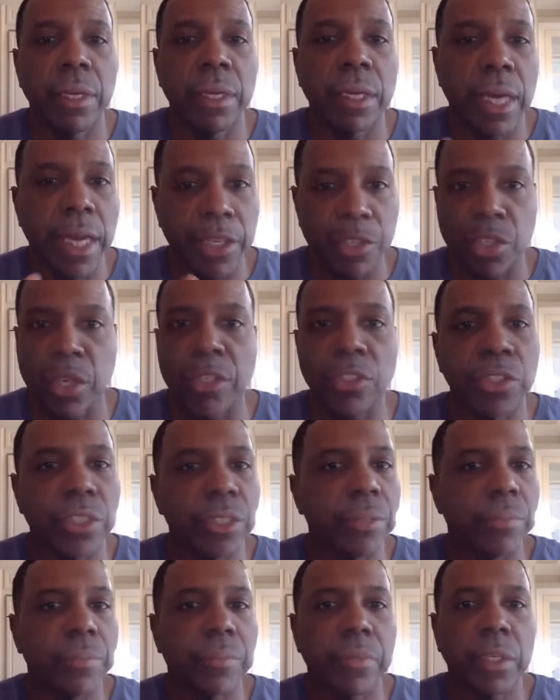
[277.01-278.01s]
can't touch it.
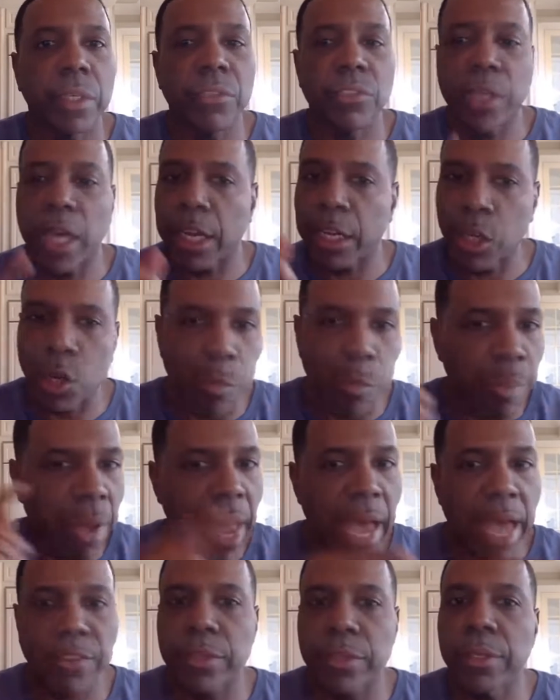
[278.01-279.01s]
He's got to go
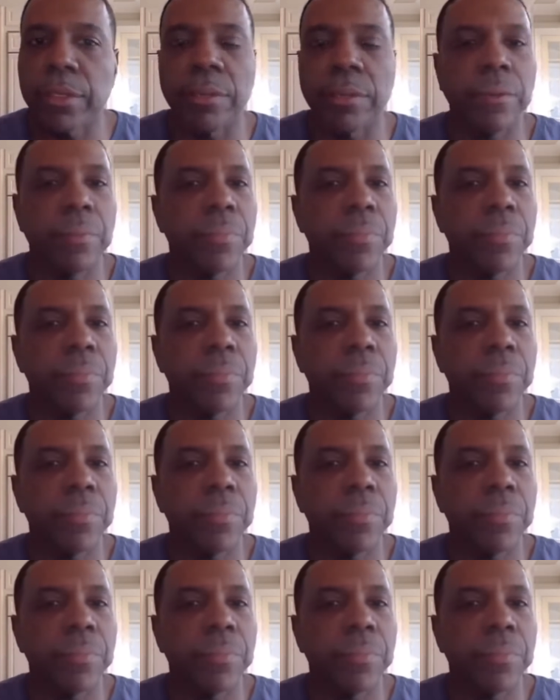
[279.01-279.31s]
past it.